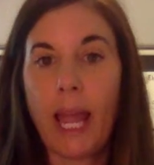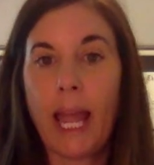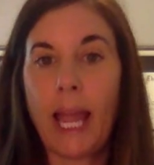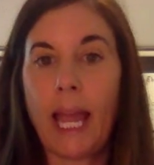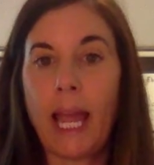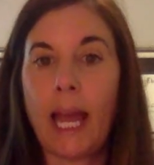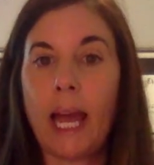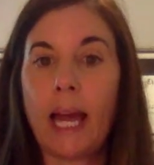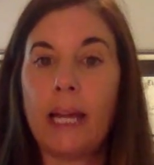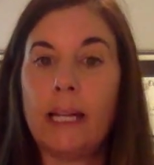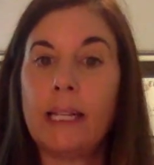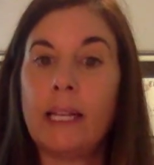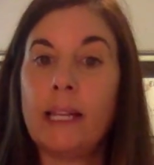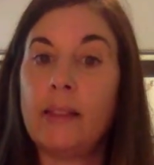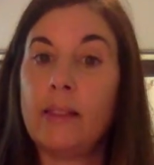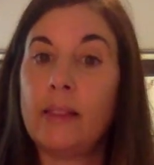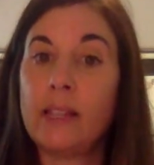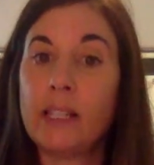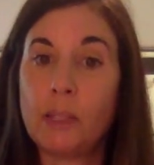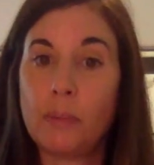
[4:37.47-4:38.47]
And
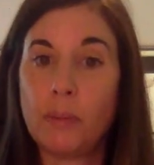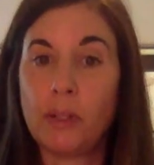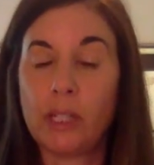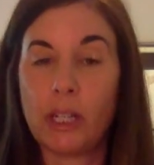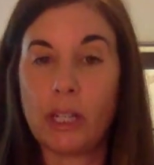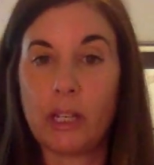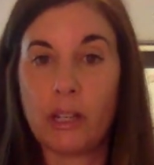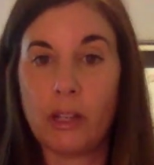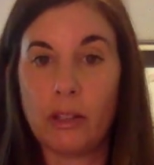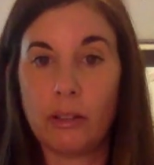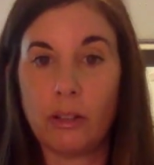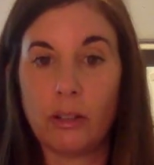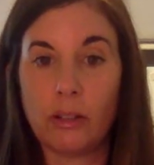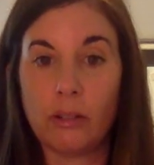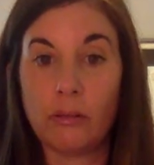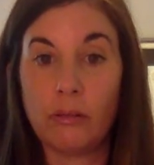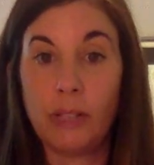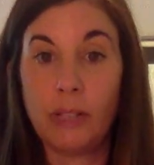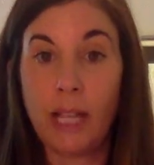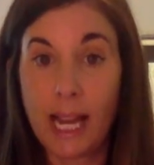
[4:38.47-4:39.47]
in this
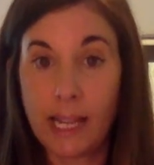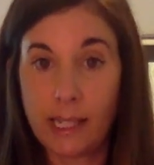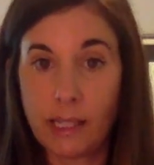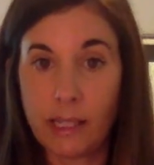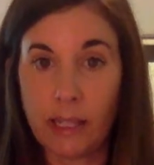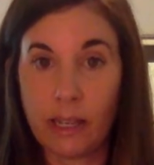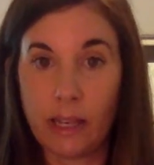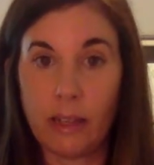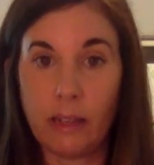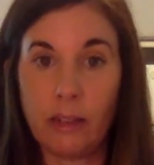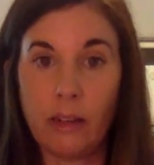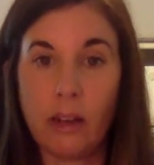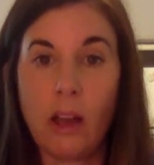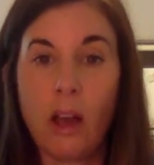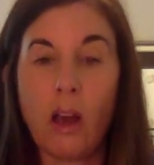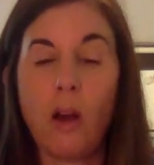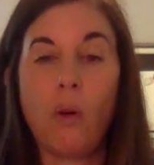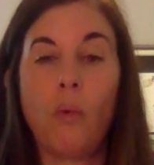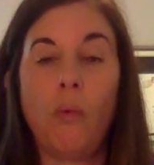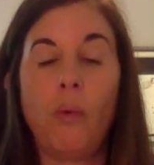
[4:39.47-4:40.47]
particular lesson
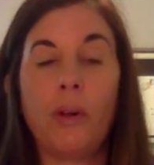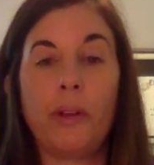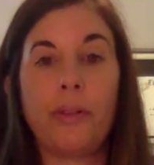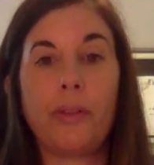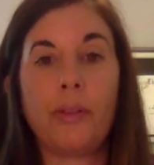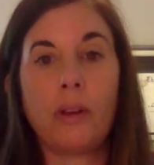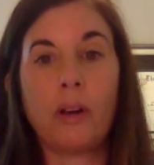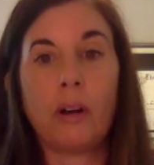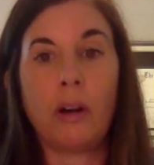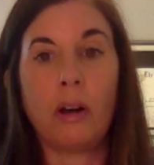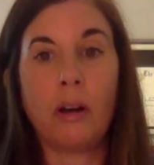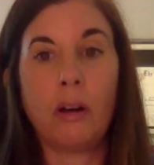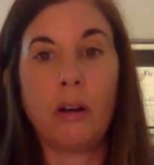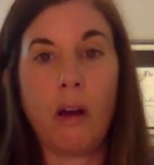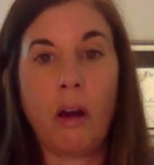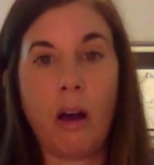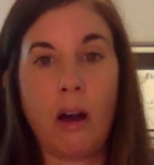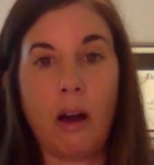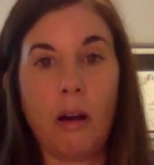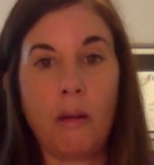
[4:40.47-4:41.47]
with the
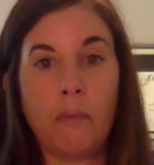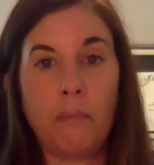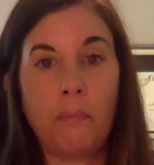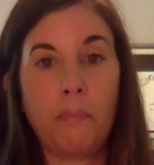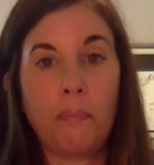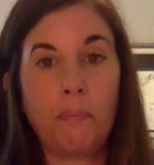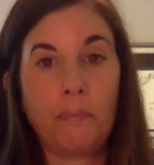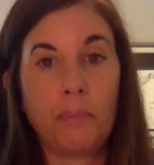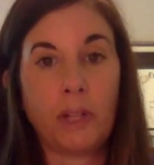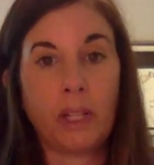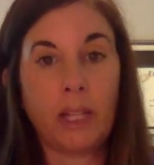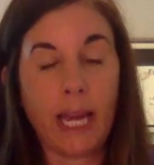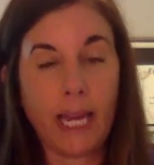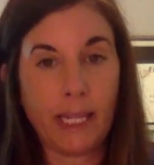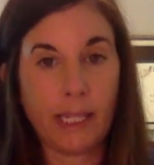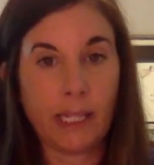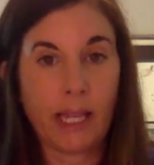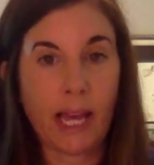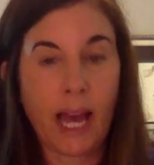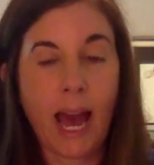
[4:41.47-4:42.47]
um,
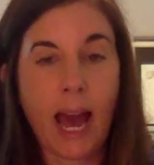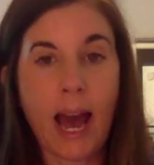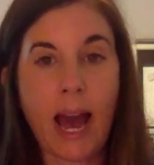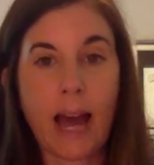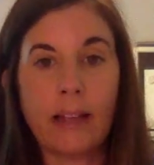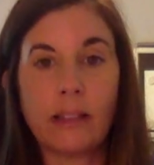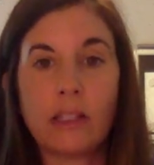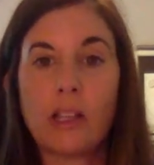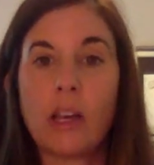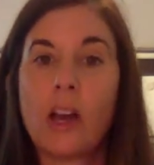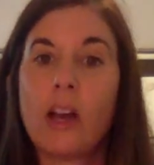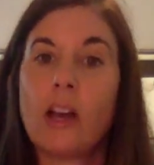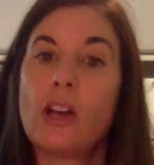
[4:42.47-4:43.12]
Klee's cats,